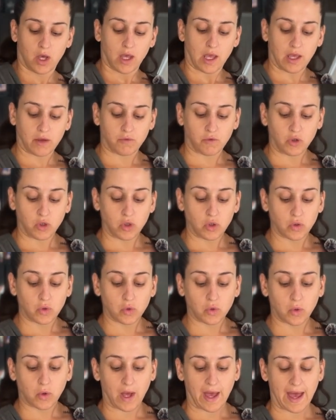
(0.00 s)
if
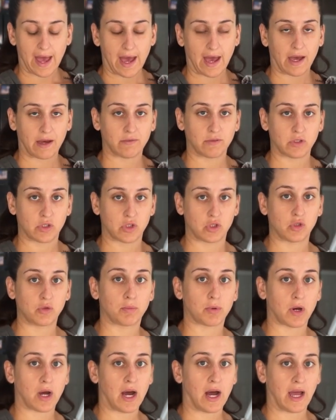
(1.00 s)
you have
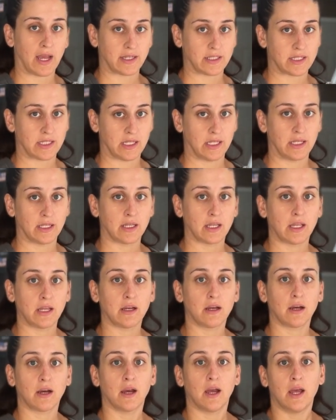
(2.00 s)
super hot tea in
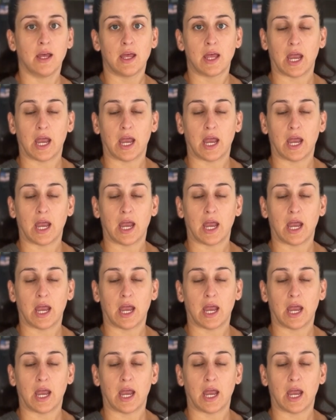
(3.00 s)
here